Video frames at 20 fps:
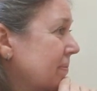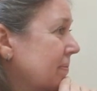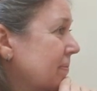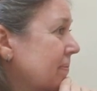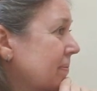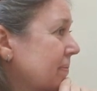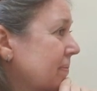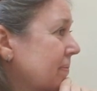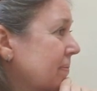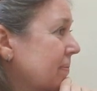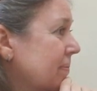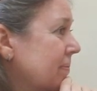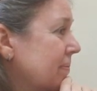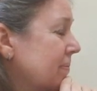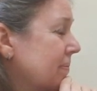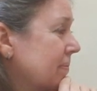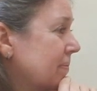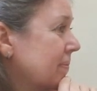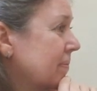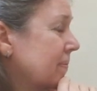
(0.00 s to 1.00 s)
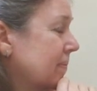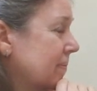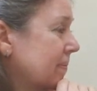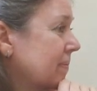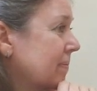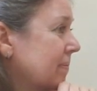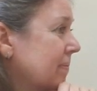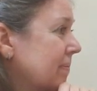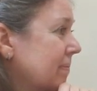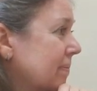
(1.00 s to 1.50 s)

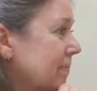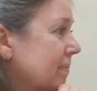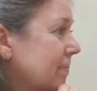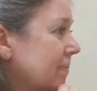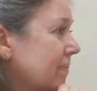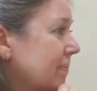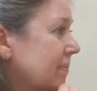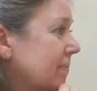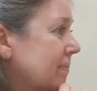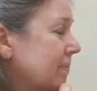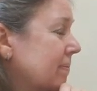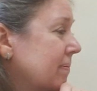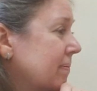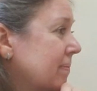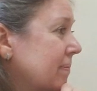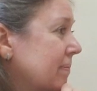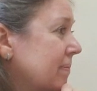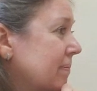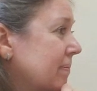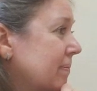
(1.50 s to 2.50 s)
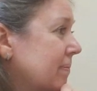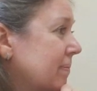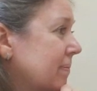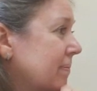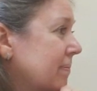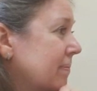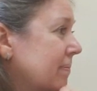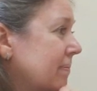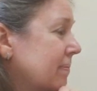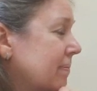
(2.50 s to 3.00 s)

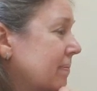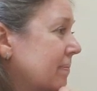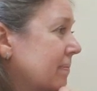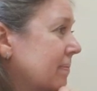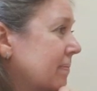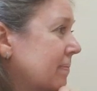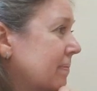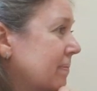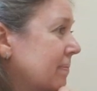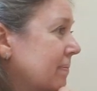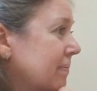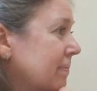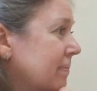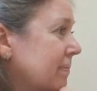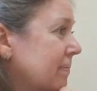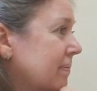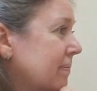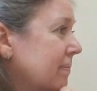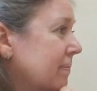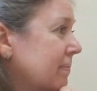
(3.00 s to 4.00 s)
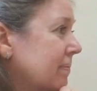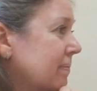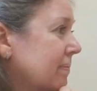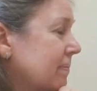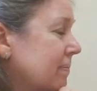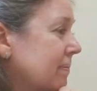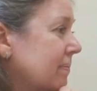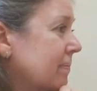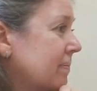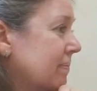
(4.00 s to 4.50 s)

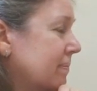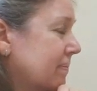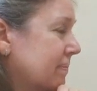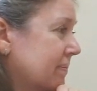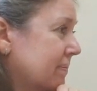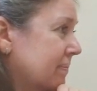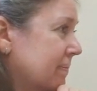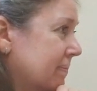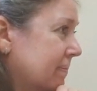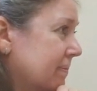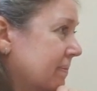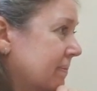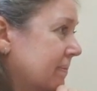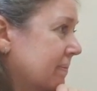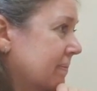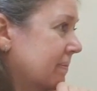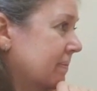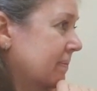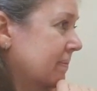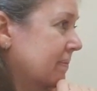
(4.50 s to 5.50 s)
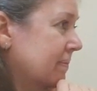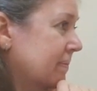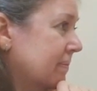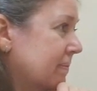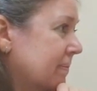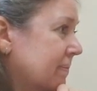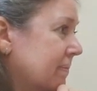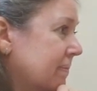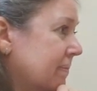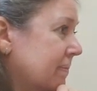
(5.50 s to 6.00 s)

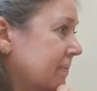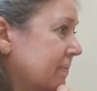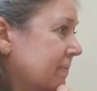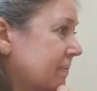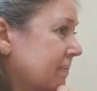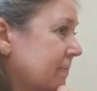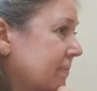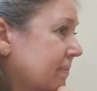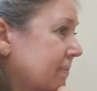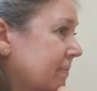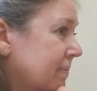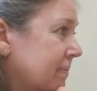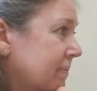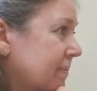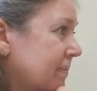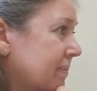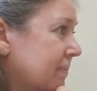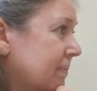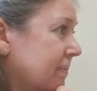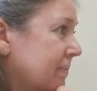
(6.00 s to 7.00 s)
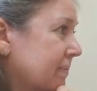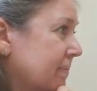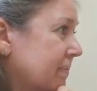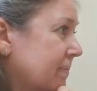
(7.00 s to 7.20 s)
[no speech]